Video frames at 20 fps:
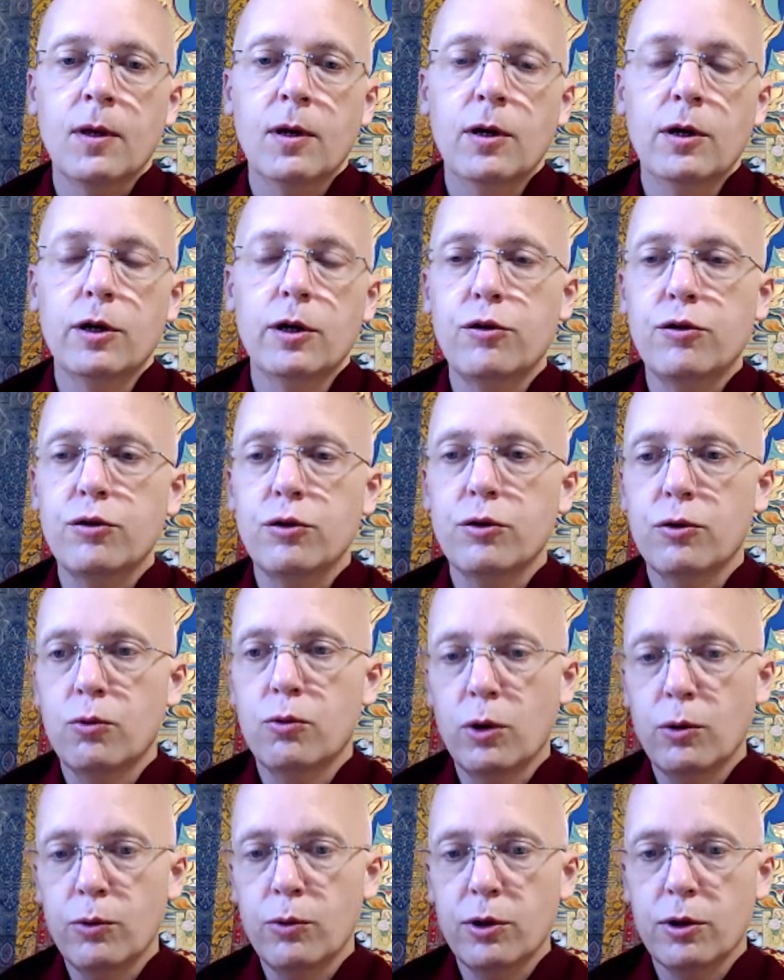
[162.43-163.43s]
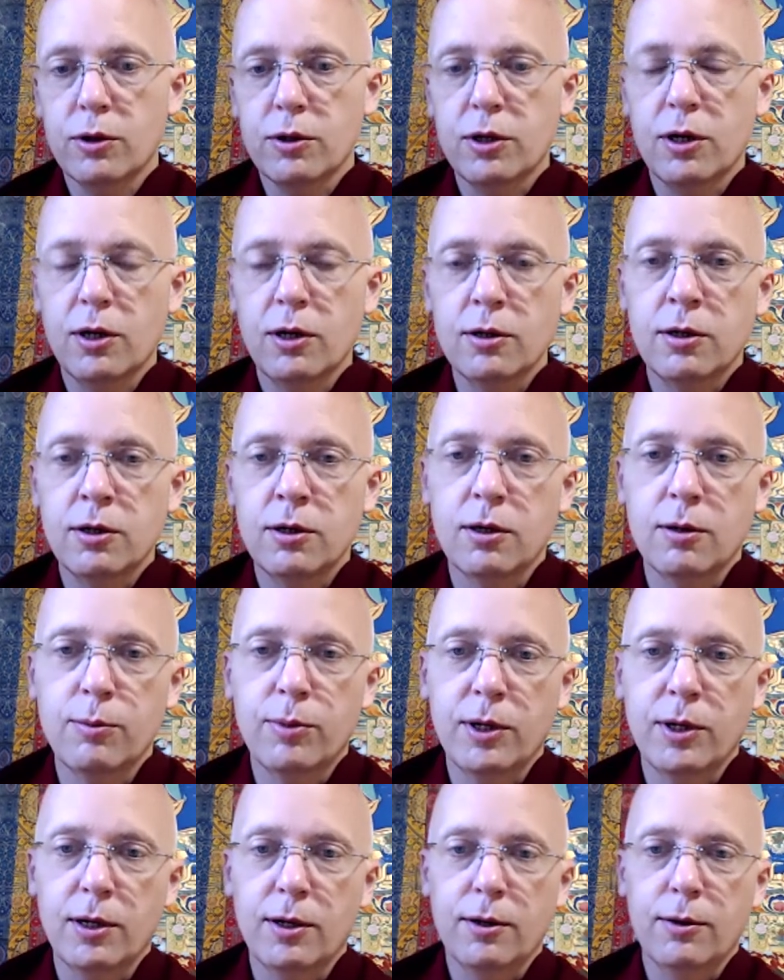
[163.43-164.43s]
And so, what we are talking
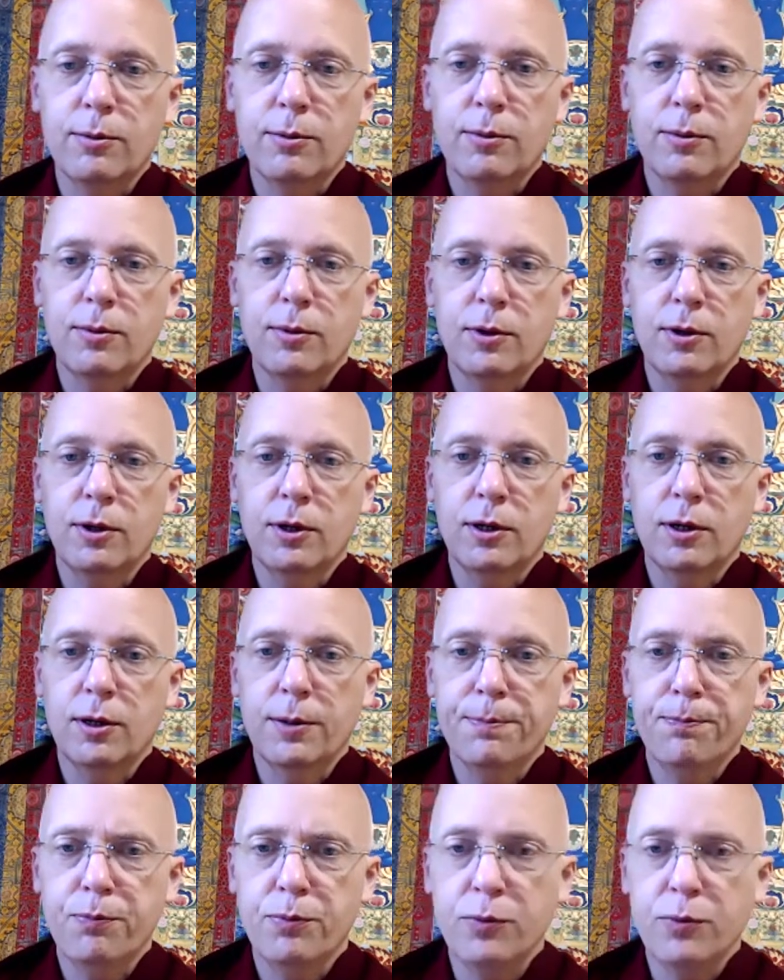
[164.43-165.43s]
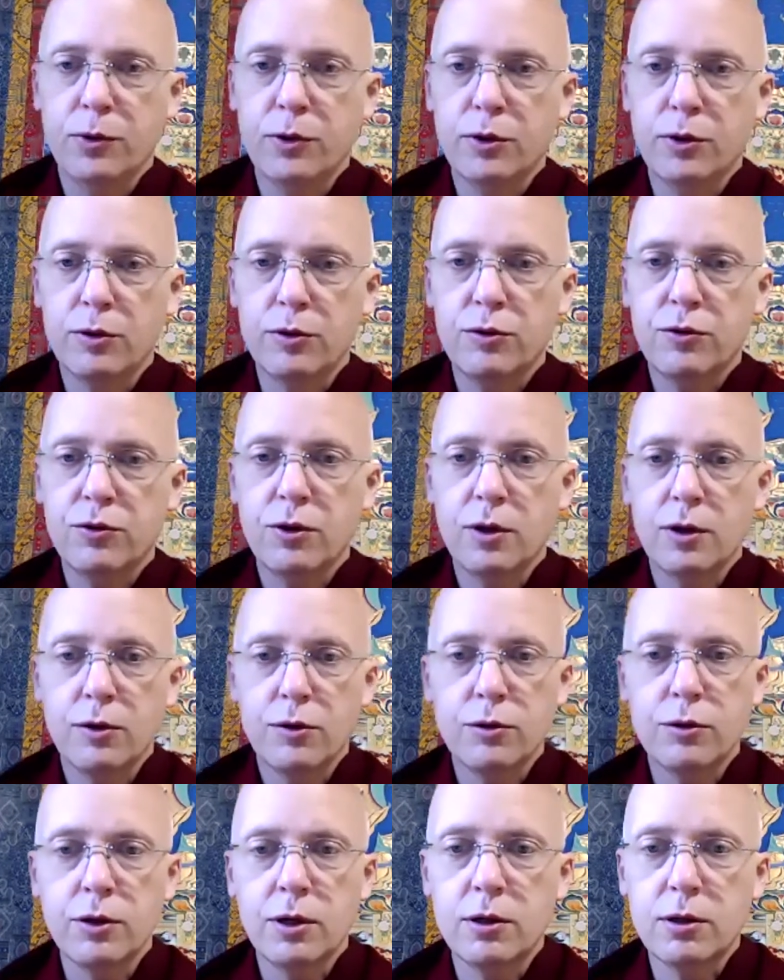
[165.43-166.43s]
about um, is
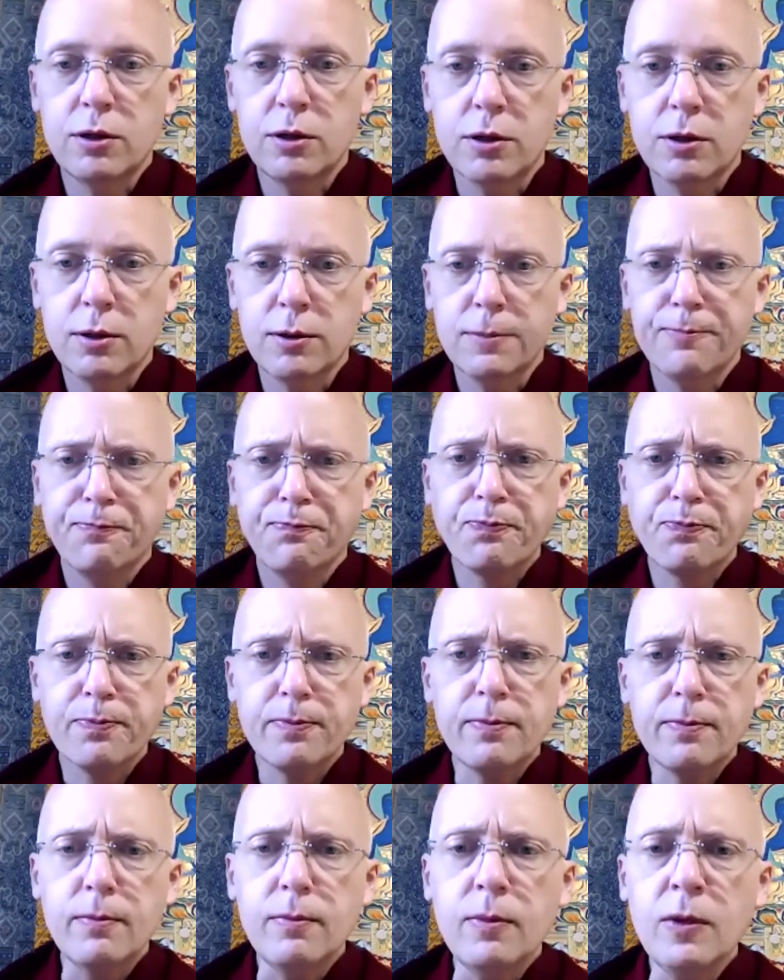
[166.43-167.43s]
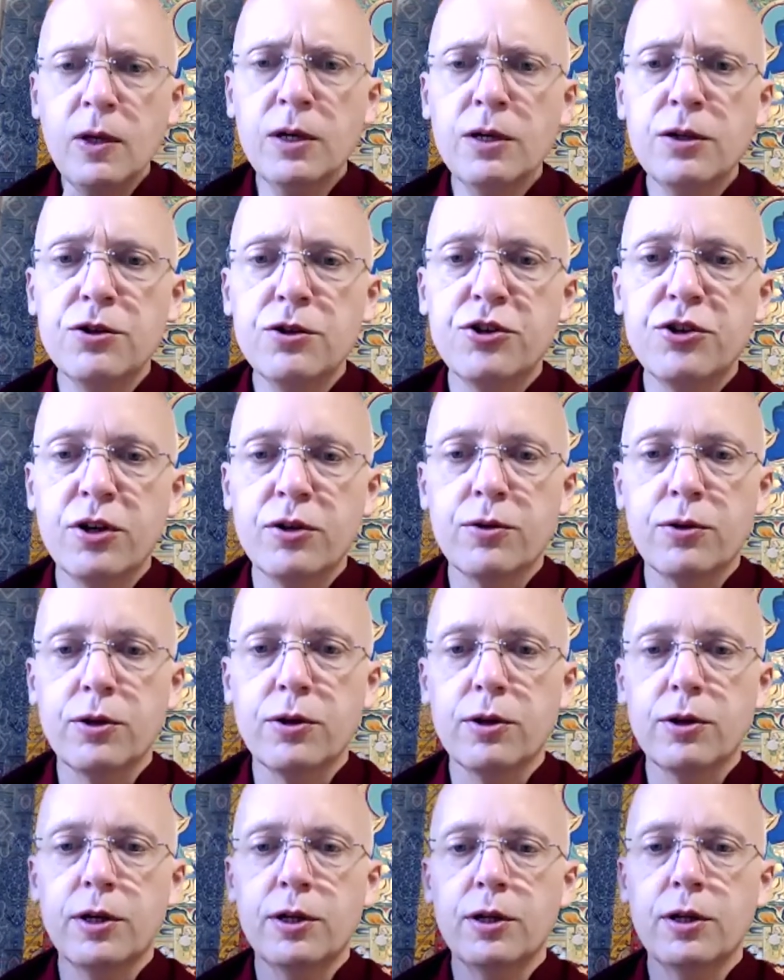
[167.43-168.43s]
translation in
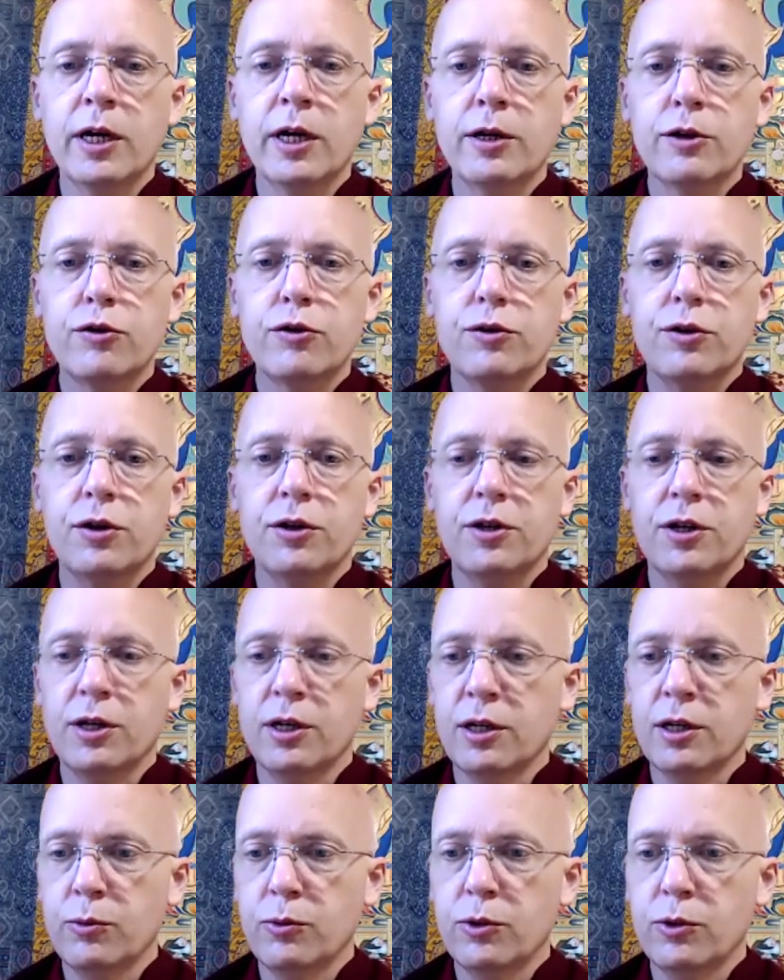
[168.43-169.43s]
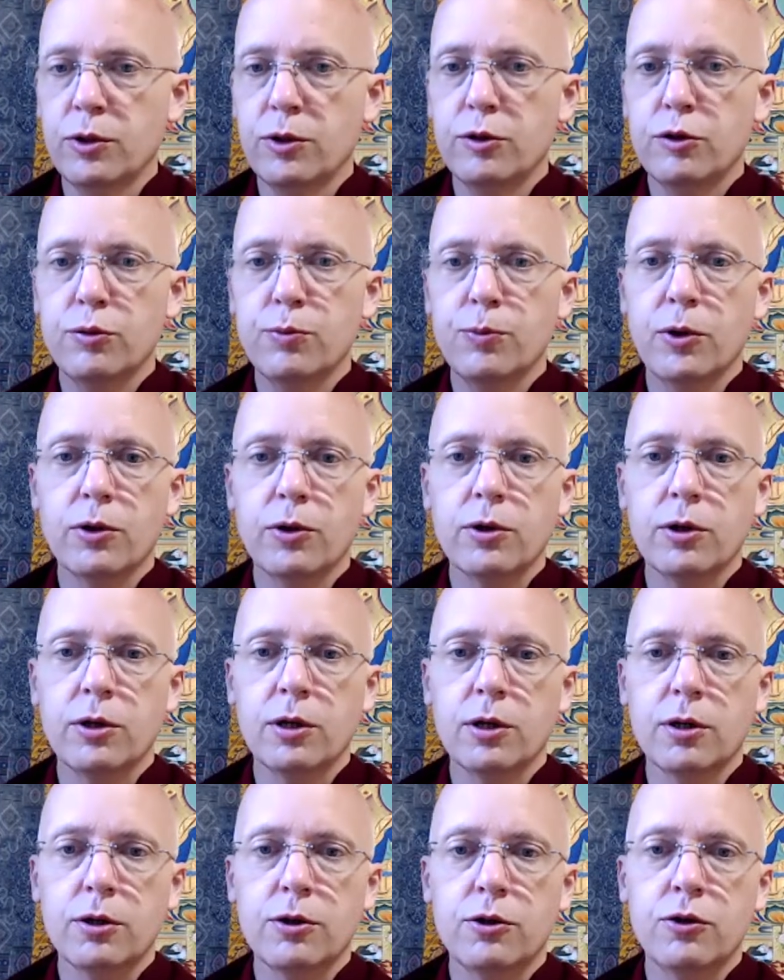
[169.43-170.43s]
general. And last time we spoke,
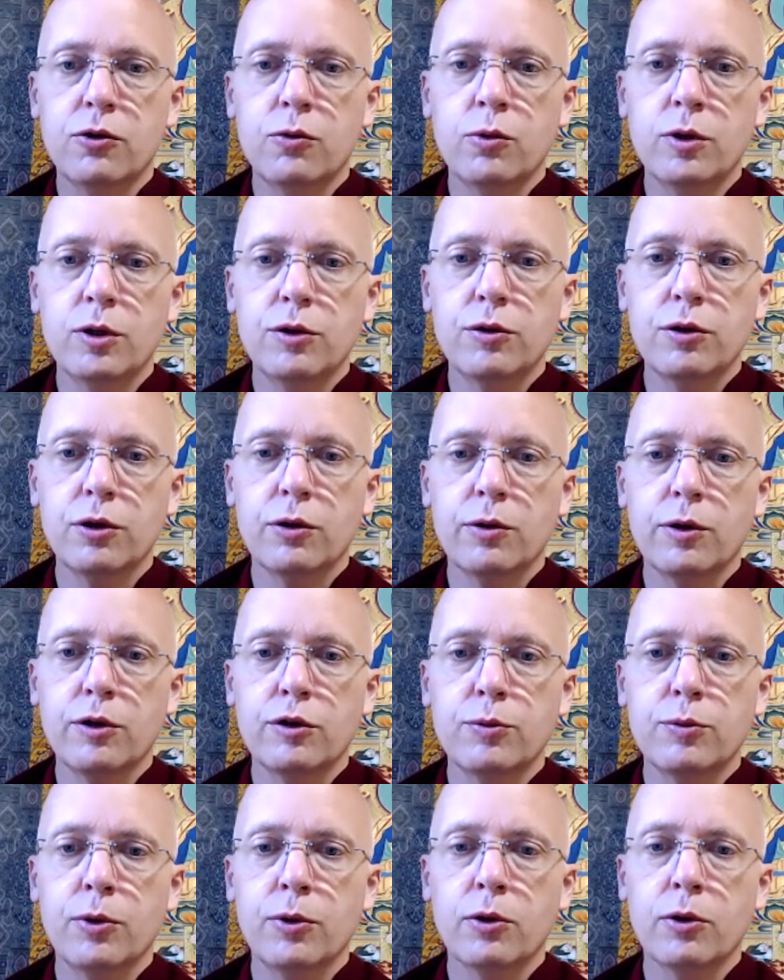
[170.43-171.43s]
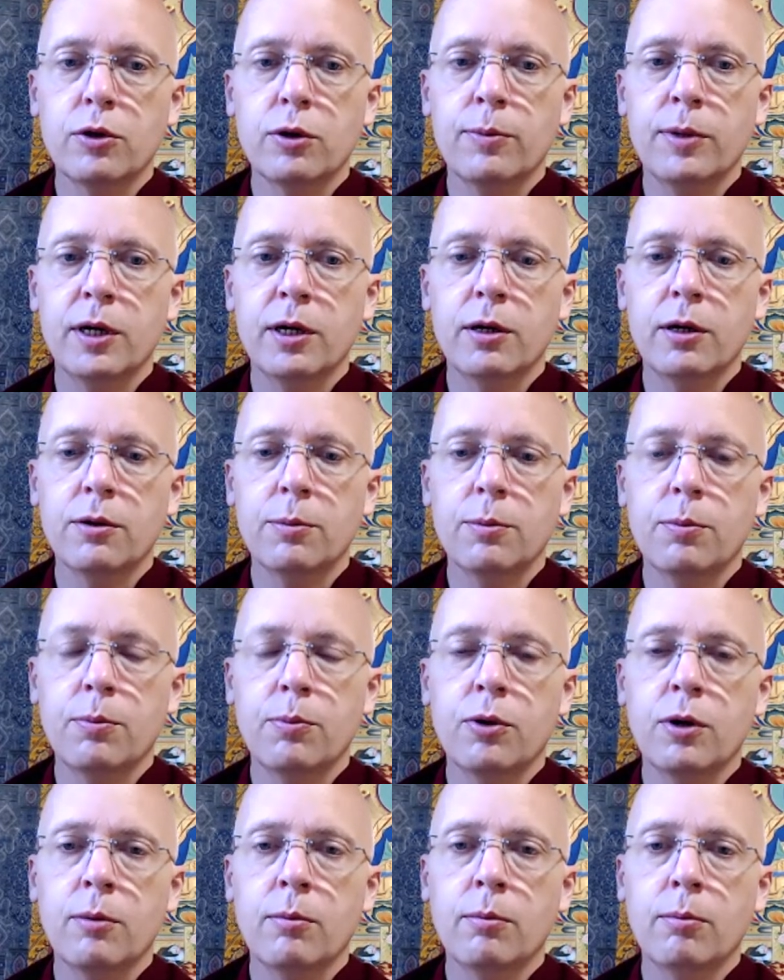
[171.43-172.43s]
uh, two weeks ago, I spoke about
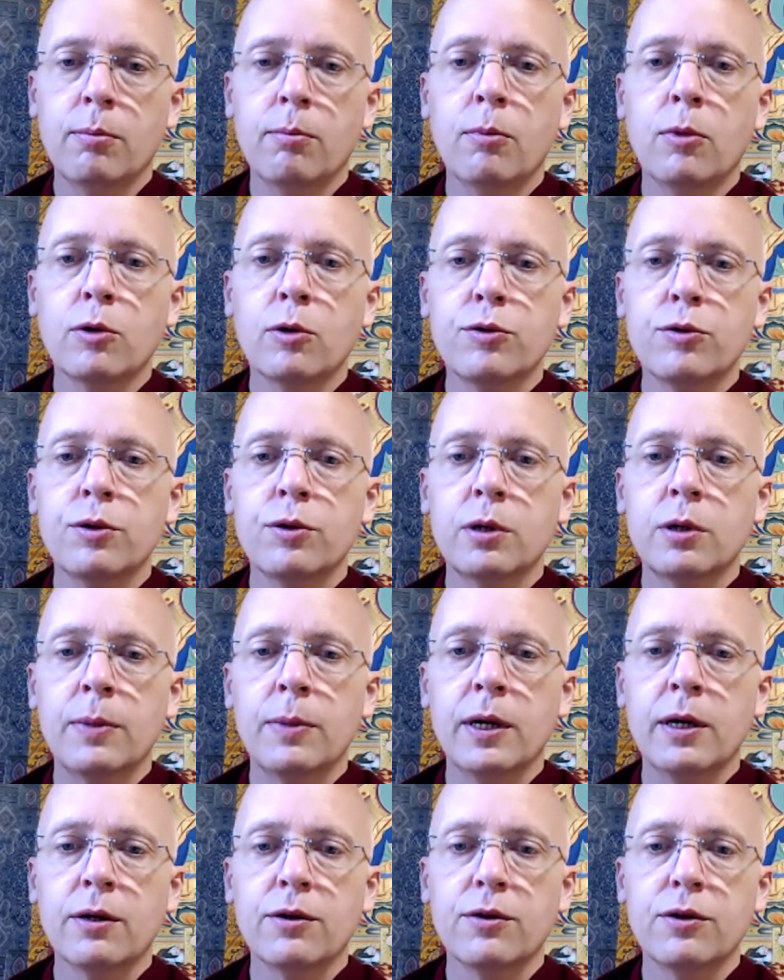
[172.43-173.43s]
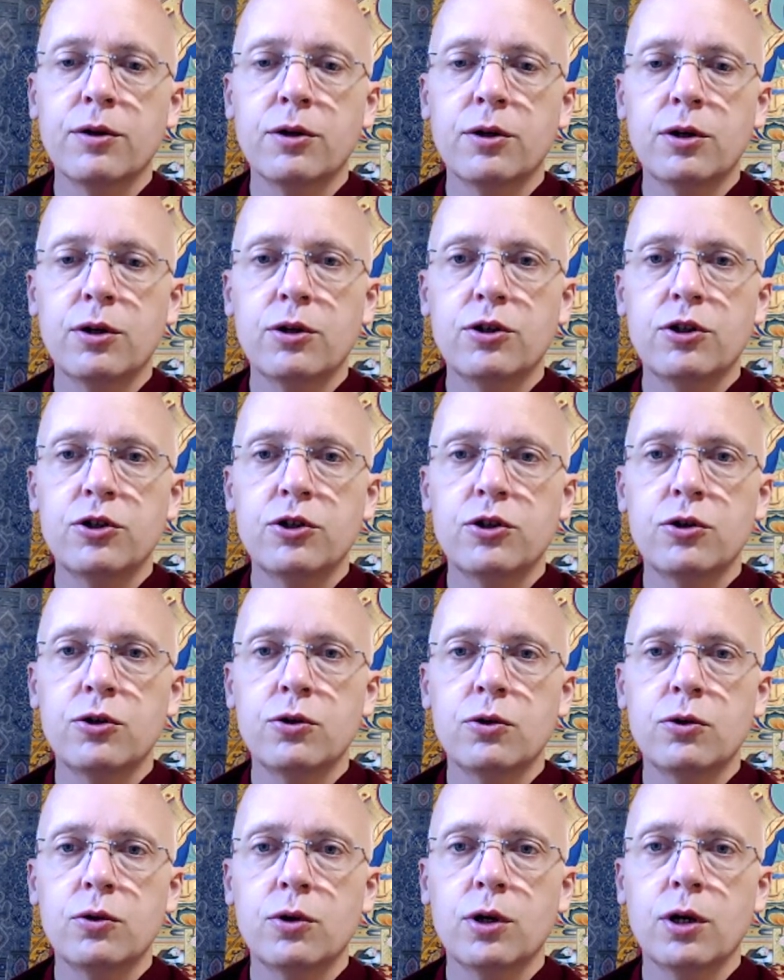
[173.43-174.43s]
mostly about the
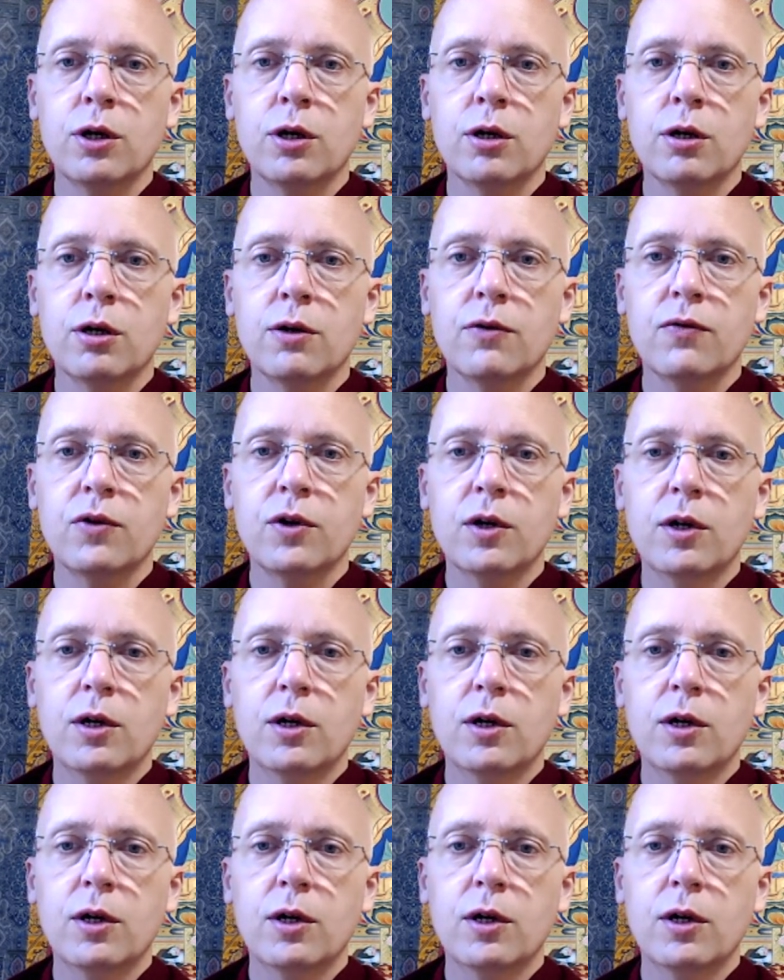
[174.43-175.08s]
issue of